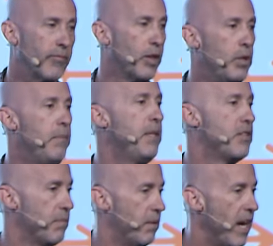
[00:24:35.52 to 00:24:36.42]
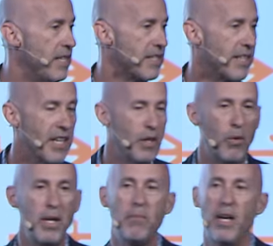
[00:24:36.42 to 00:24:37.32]
Wouldn't be surprised.
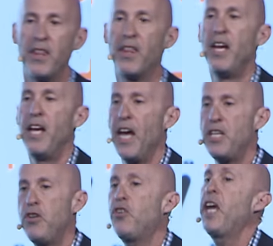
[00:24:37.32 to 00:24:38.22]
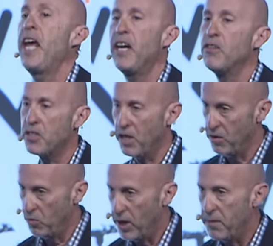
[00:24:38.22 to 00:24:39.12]
1 month. And you count
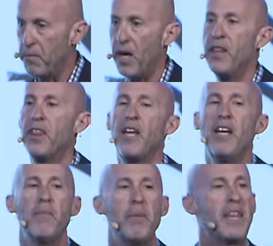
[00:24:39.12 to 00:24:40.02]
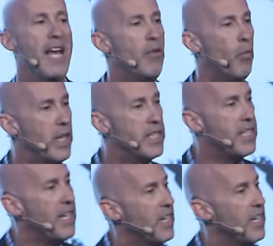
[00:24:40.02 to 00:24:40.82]
on 1 month. But then once the